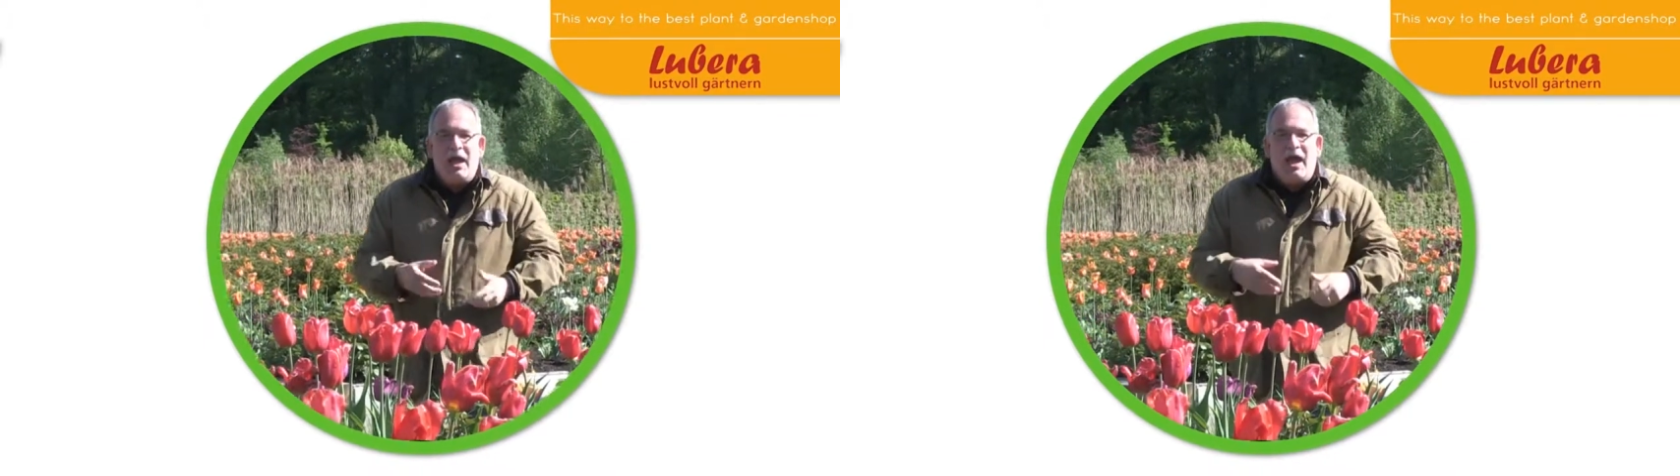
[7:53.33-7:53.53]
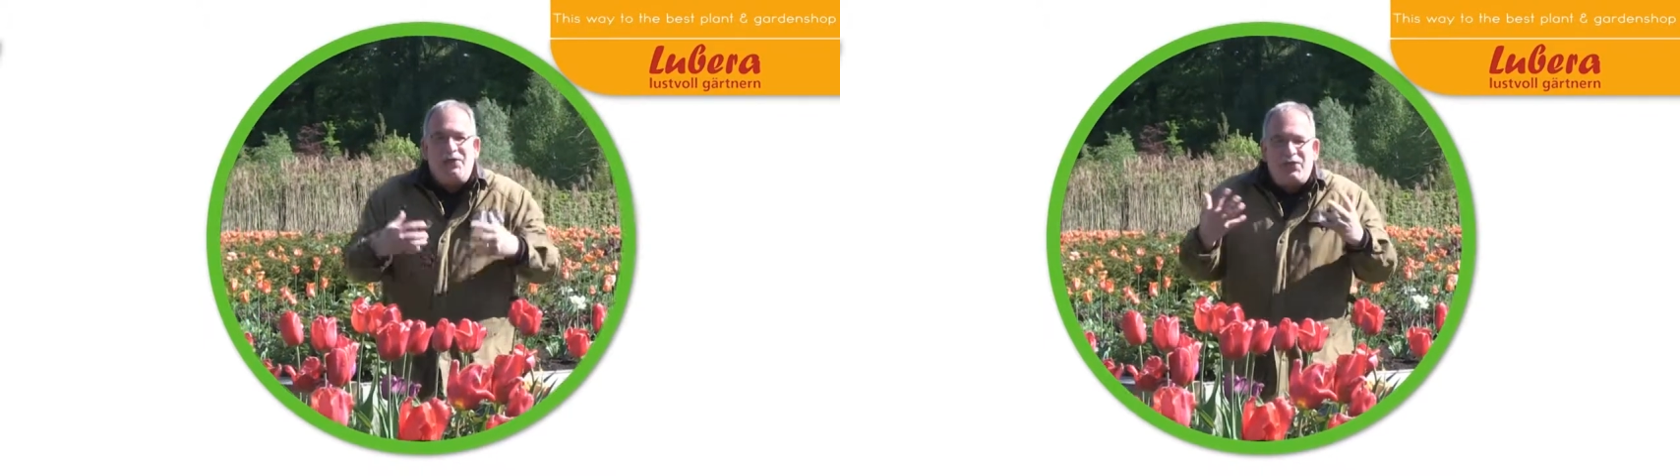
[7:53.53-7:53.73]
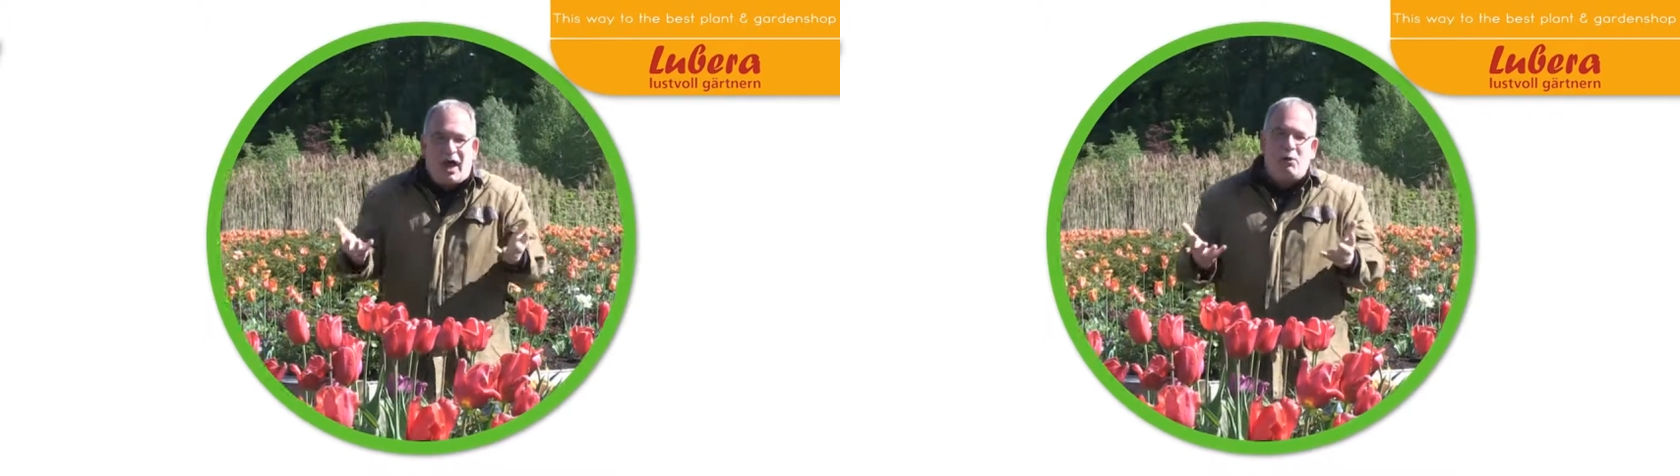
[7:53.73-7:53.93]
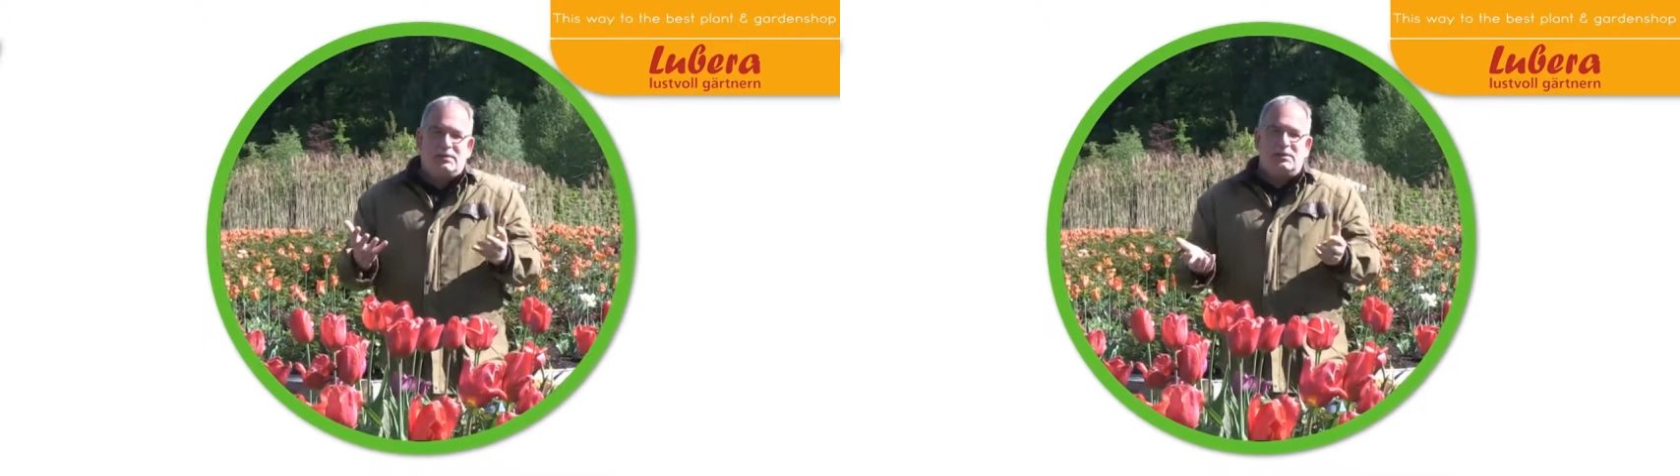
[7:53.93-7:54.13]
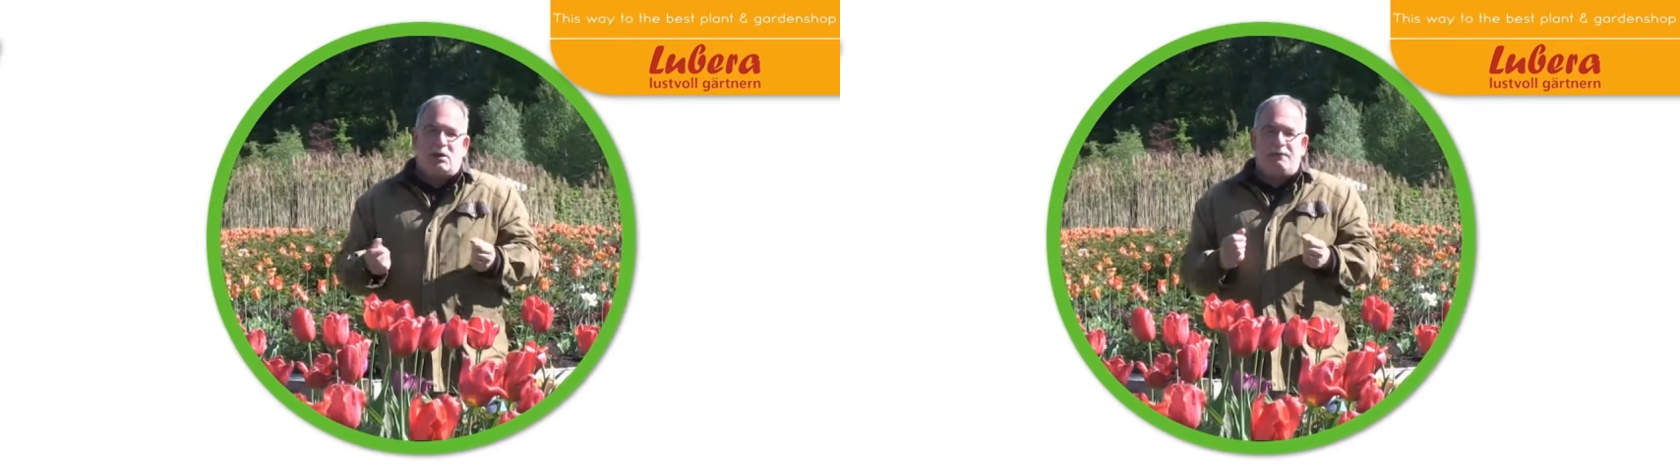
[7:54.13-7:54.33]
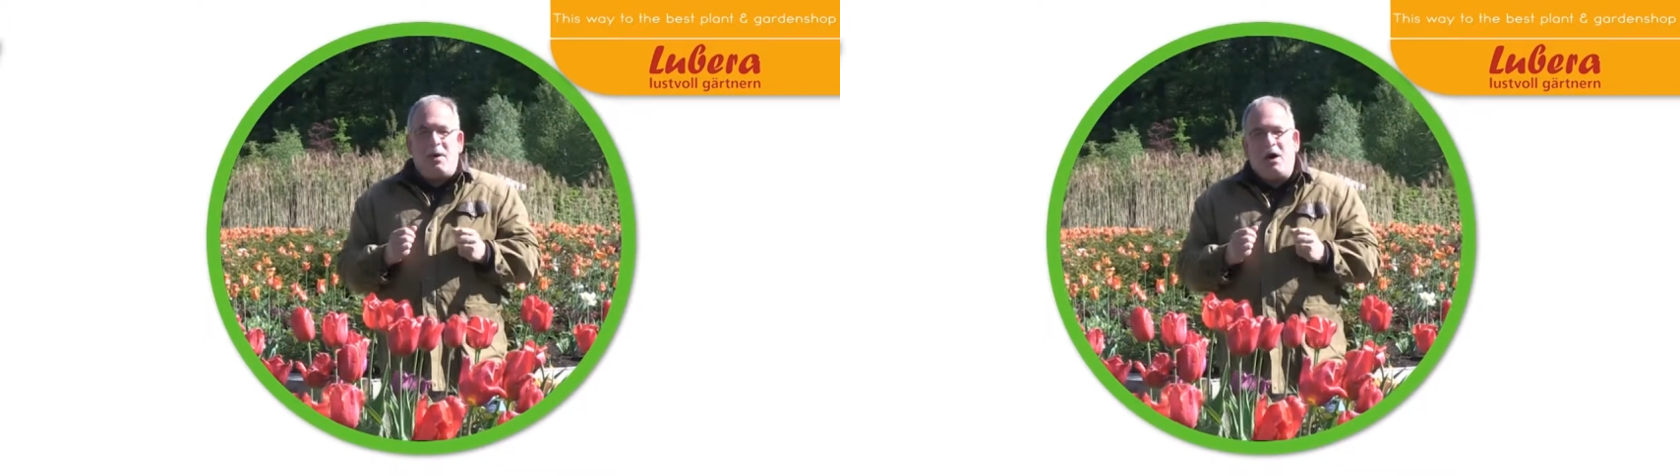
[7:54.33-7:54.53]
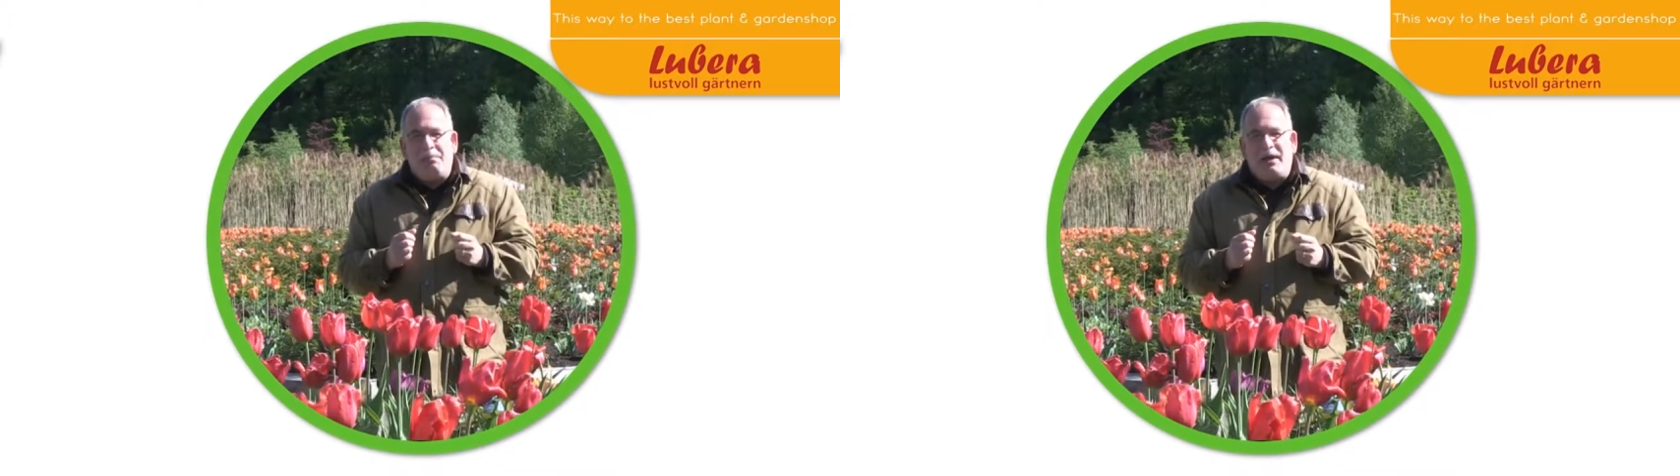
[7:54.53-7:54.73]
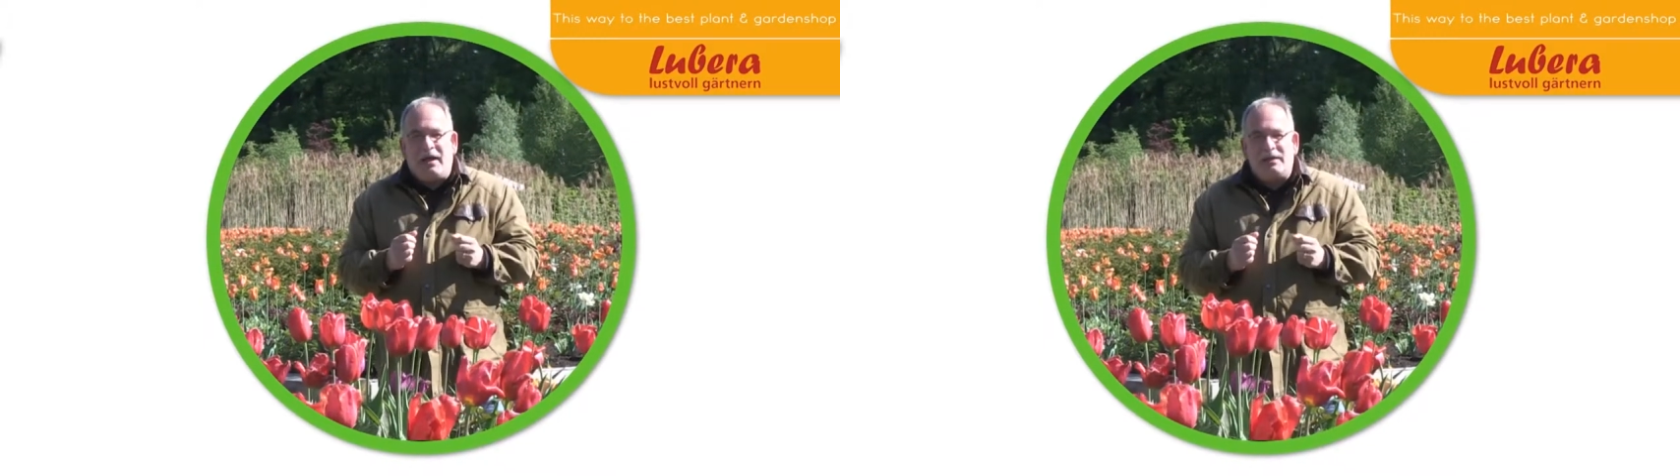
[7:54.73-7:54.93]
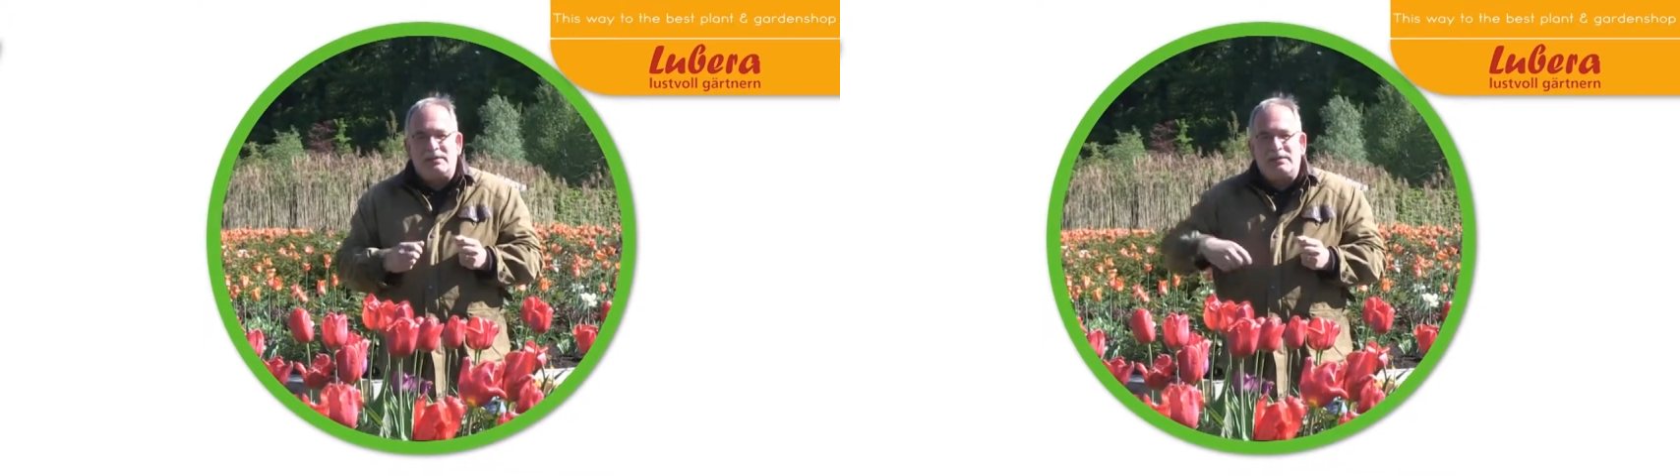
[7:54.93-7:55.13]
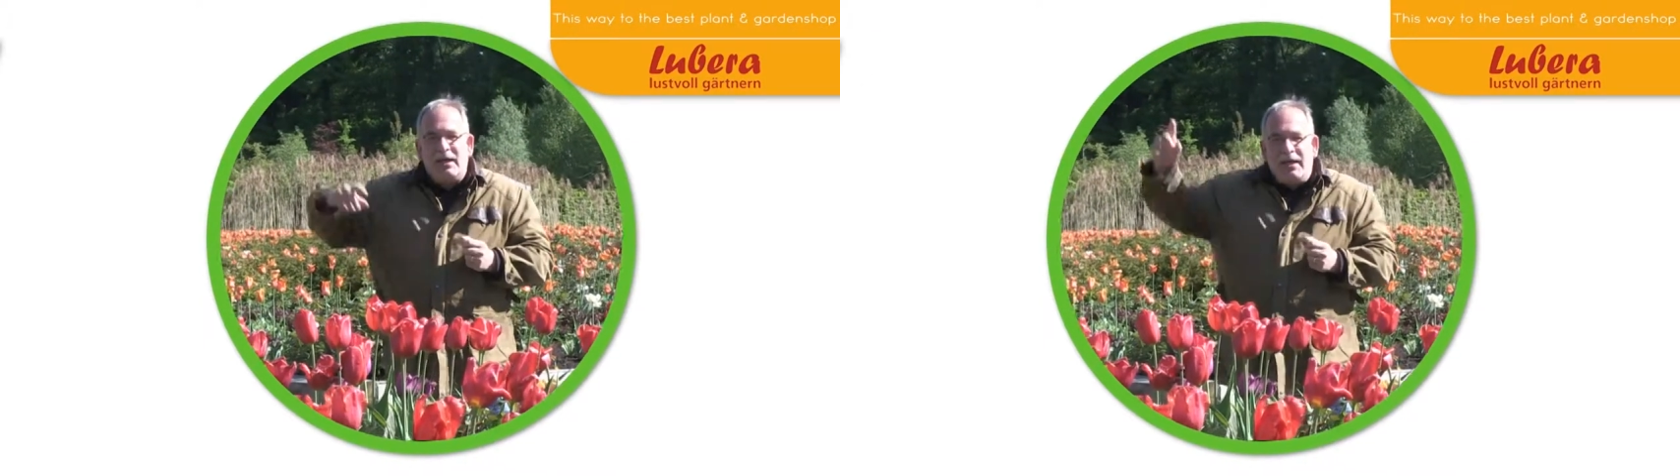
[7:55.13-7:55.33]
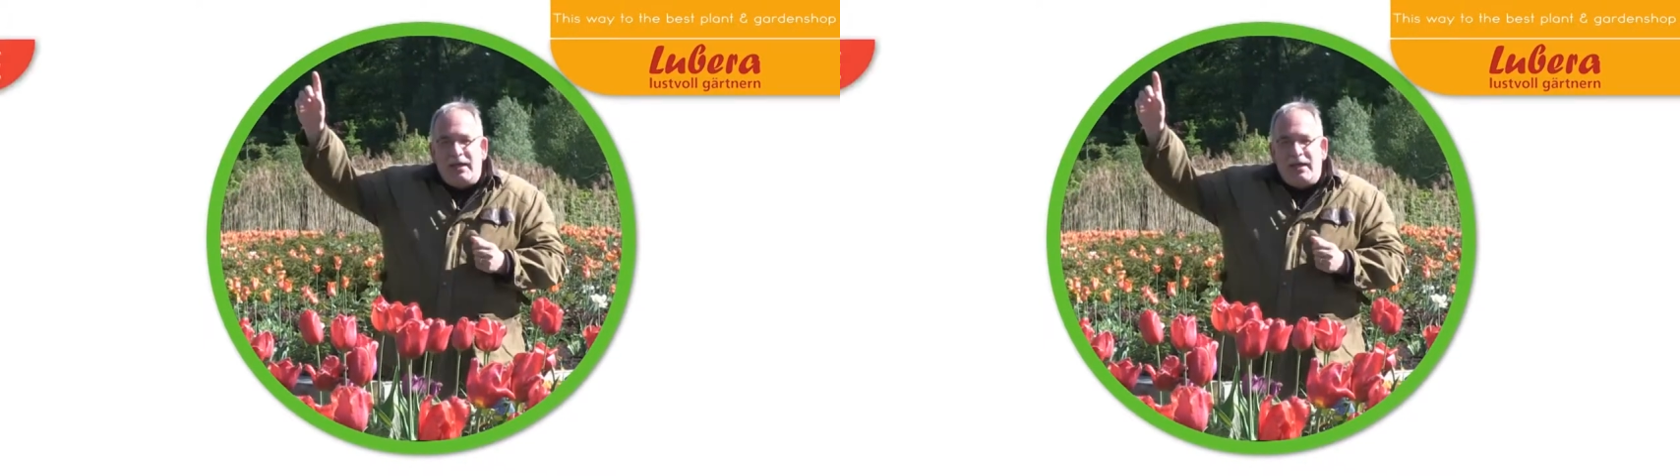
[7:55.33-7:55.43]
and thousands of more plants.